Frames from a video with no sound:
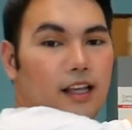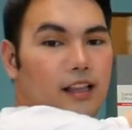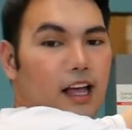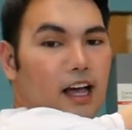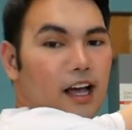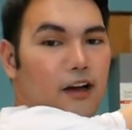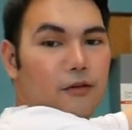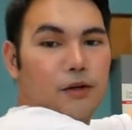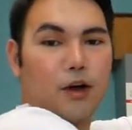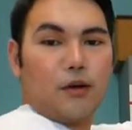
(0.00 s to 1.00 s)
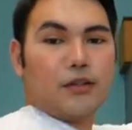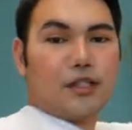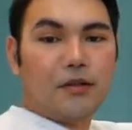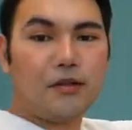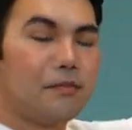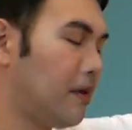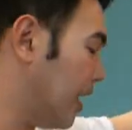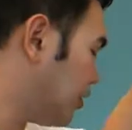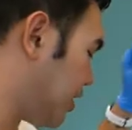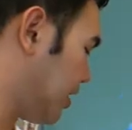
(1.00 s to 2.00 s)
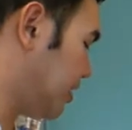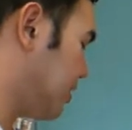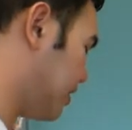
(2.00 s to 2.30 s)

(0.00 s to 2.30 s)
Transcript: Now we're going to the patient.